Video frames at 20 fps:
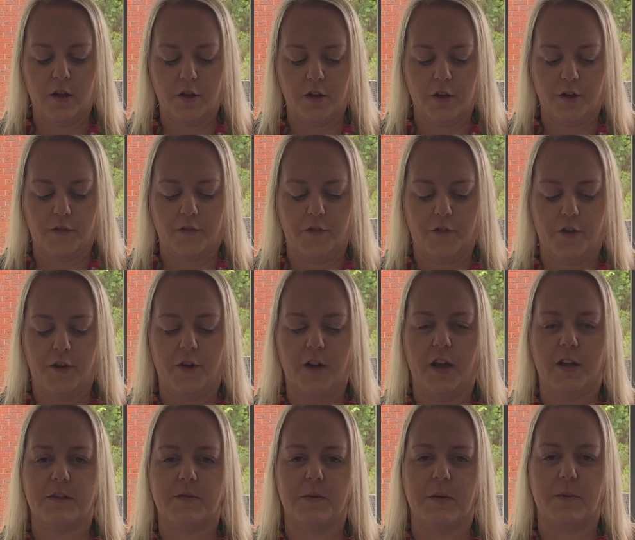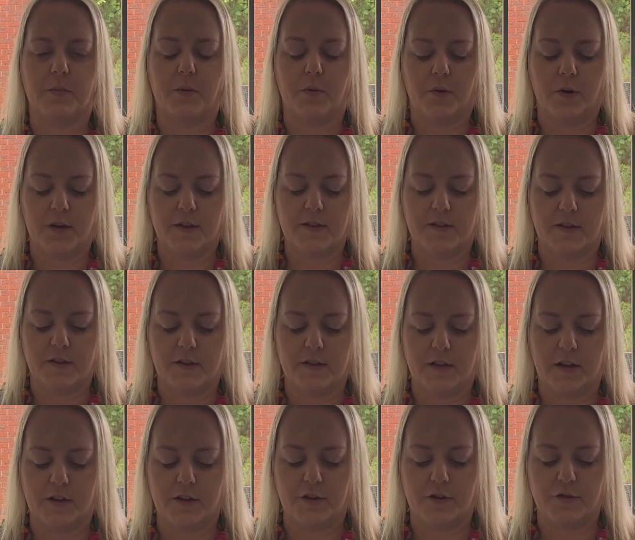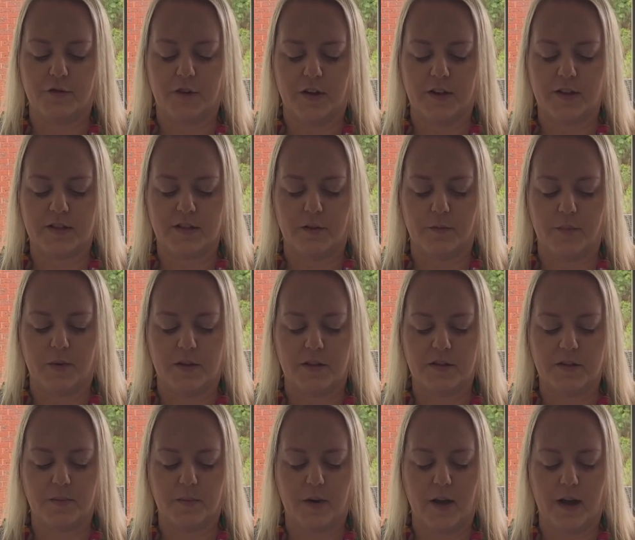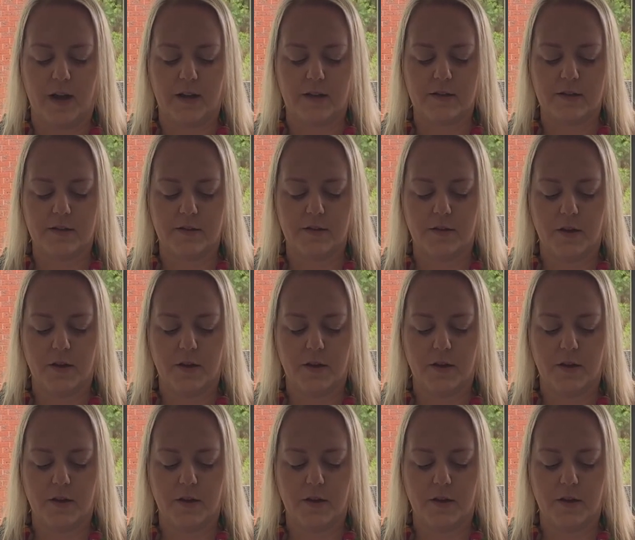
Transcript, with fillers: Your food has been poisoned and your drinks have been spiked.